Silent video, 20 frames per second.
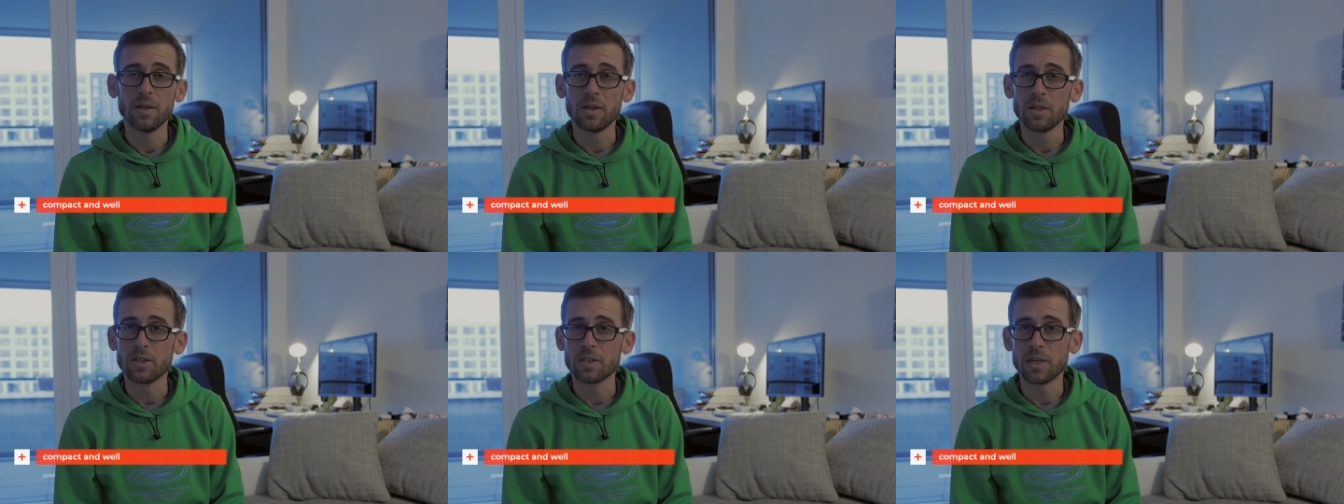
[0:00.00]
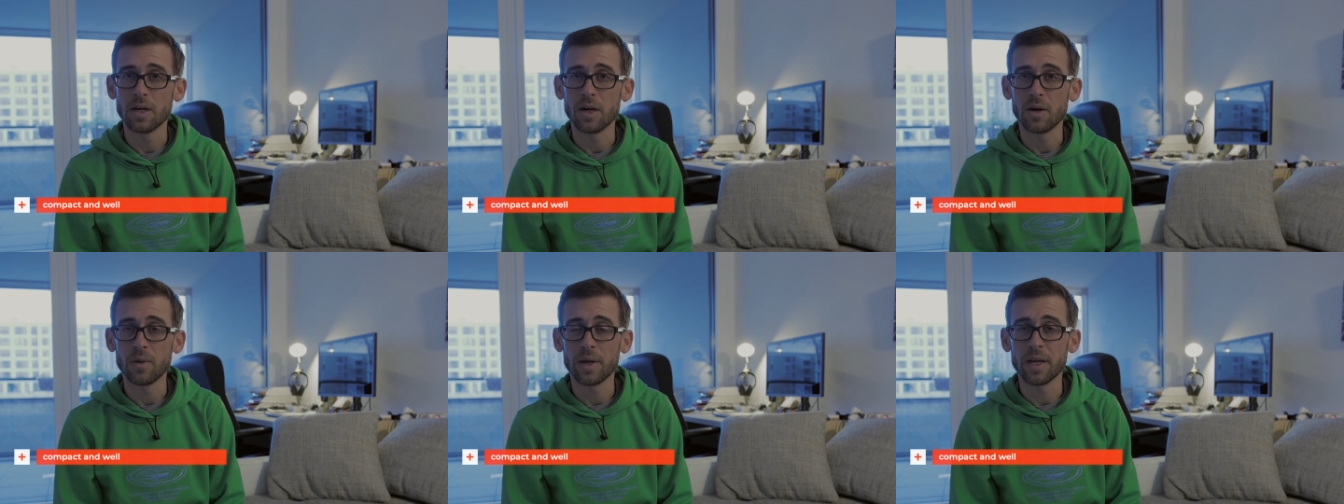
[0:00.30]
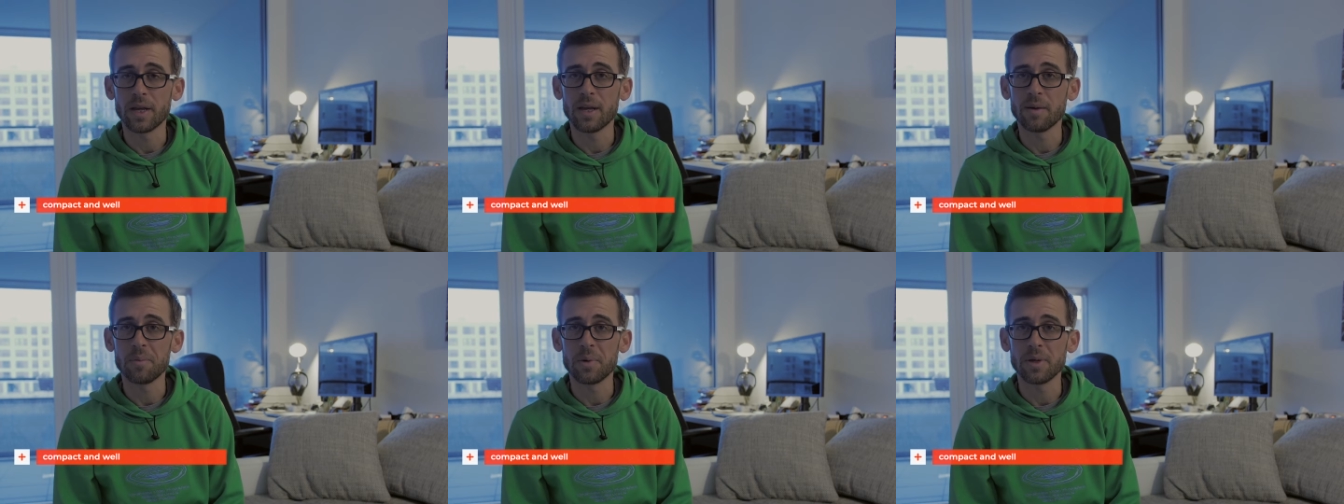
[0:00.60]
So
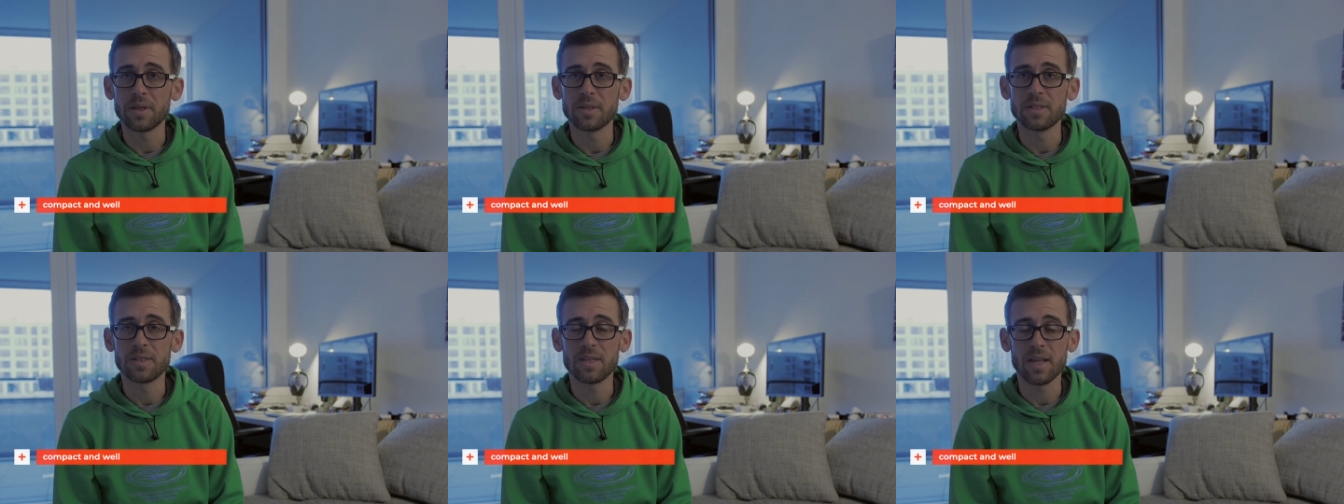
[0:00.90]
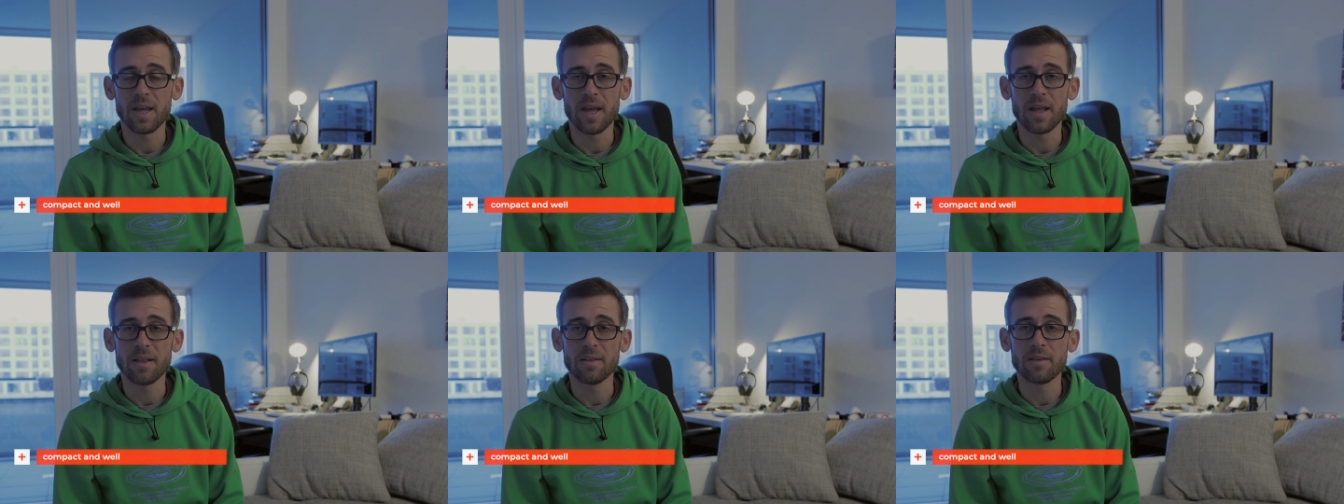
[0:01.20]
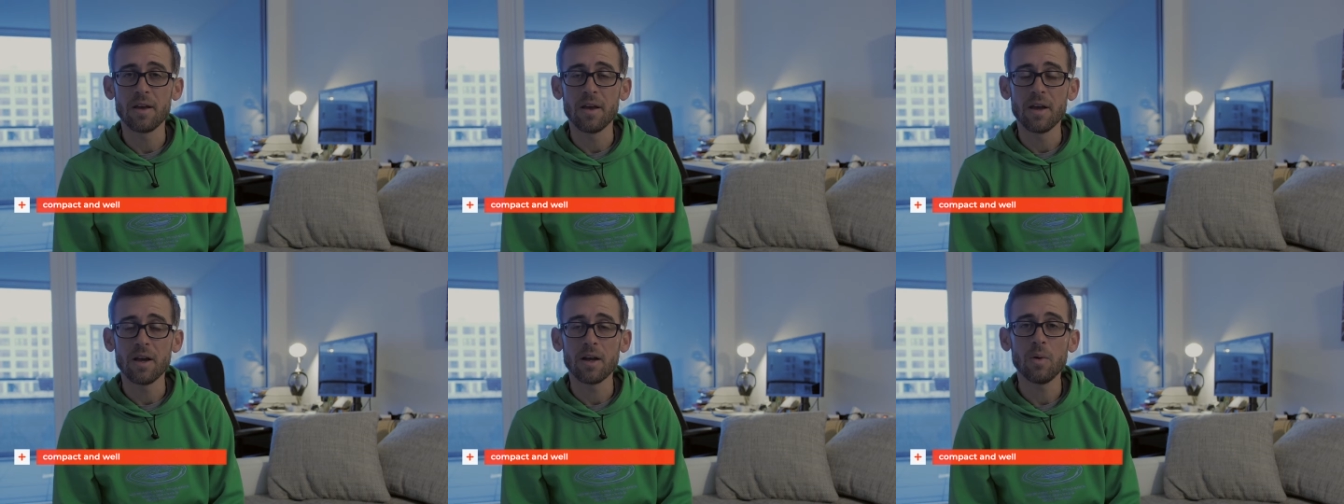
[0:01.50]
it can withstand
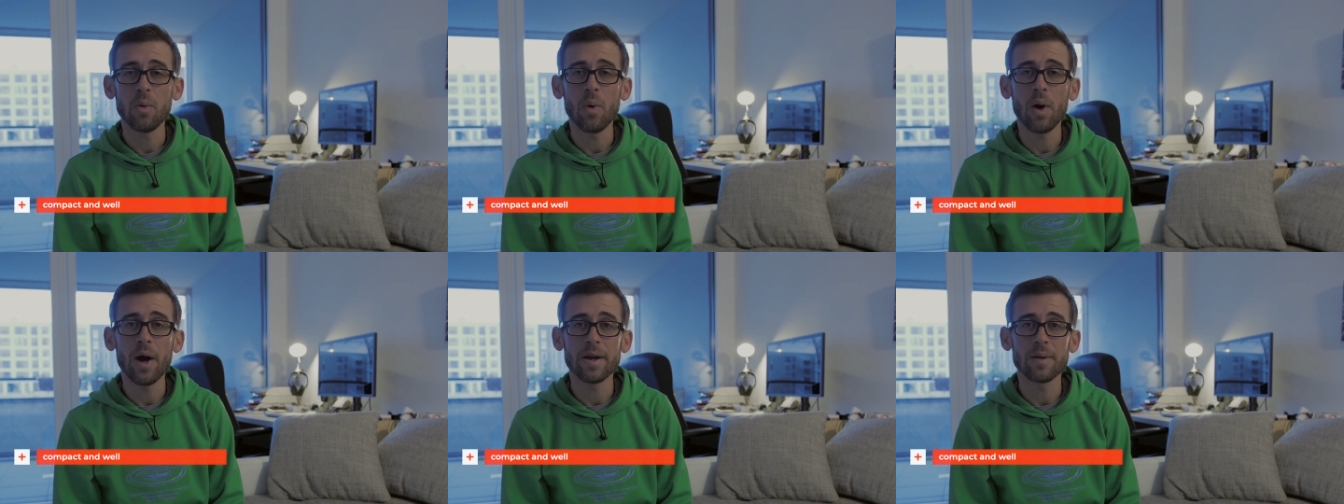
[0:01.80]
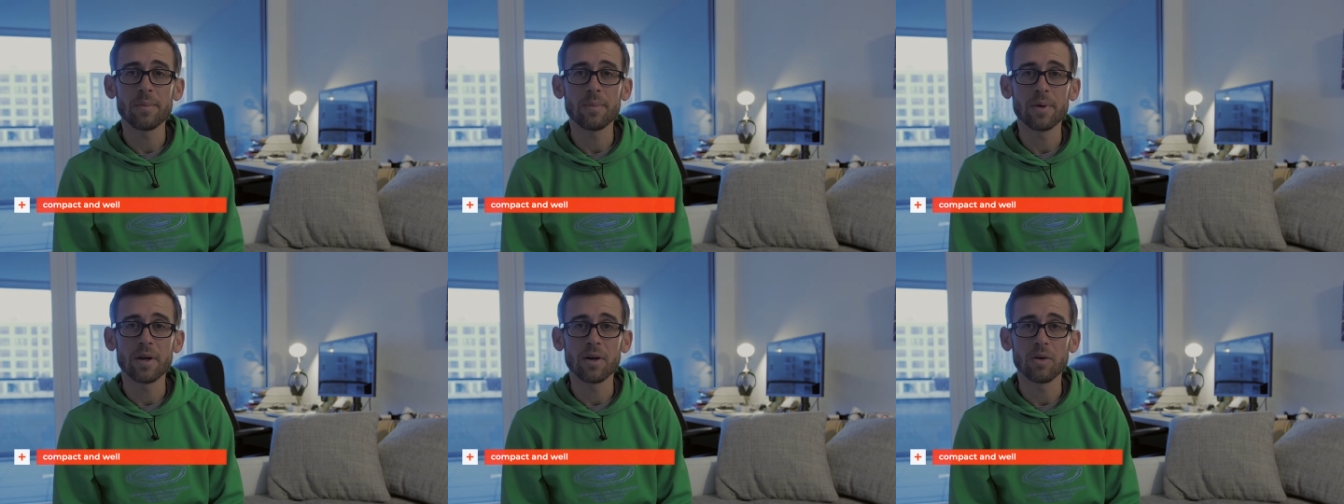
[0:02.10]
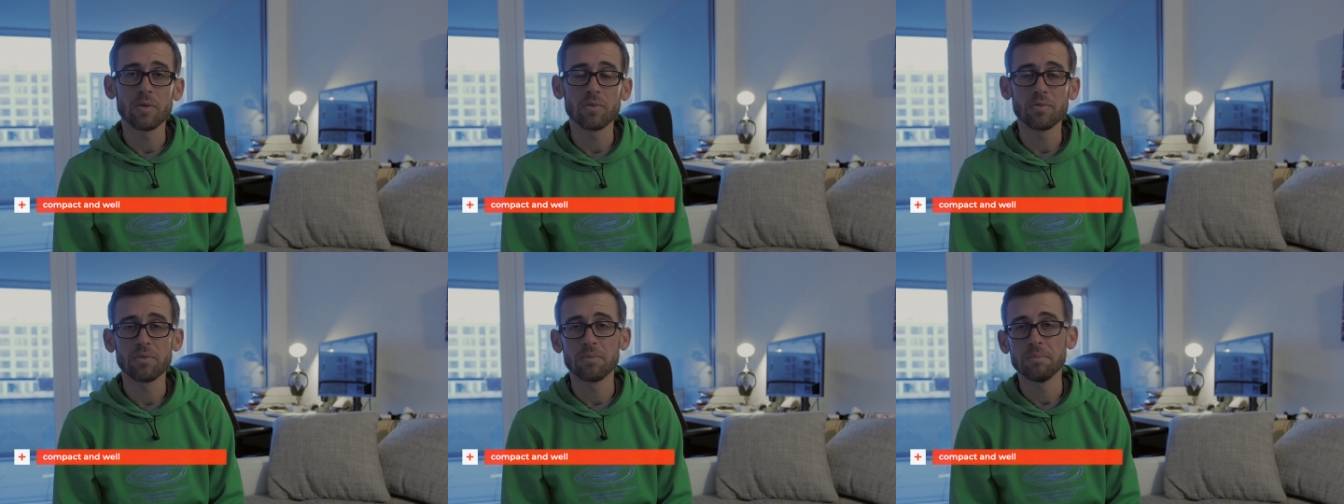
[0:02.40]
quite a bit
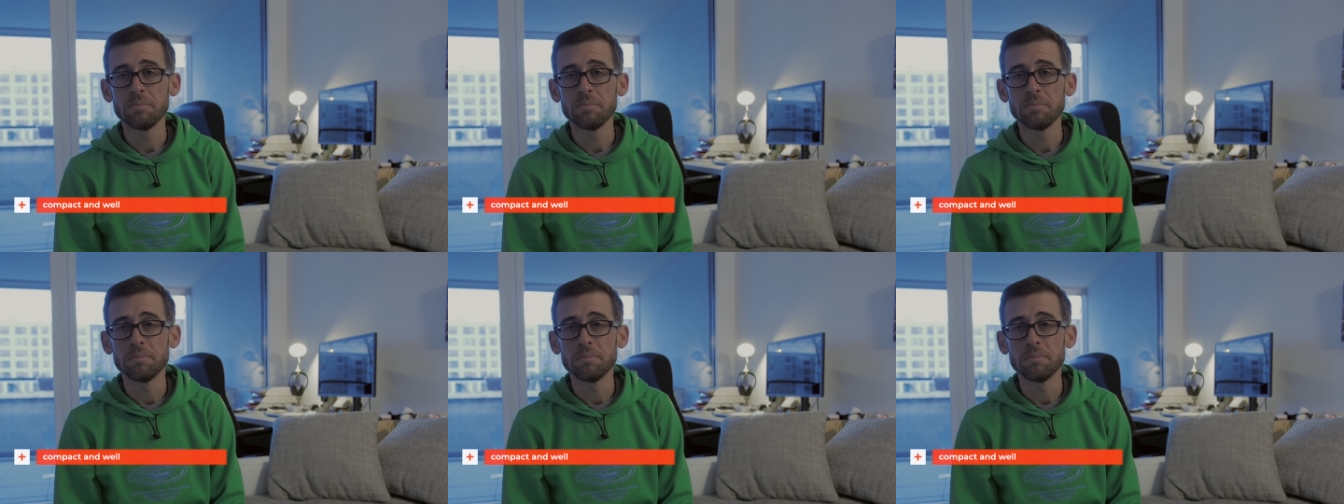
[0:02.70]
of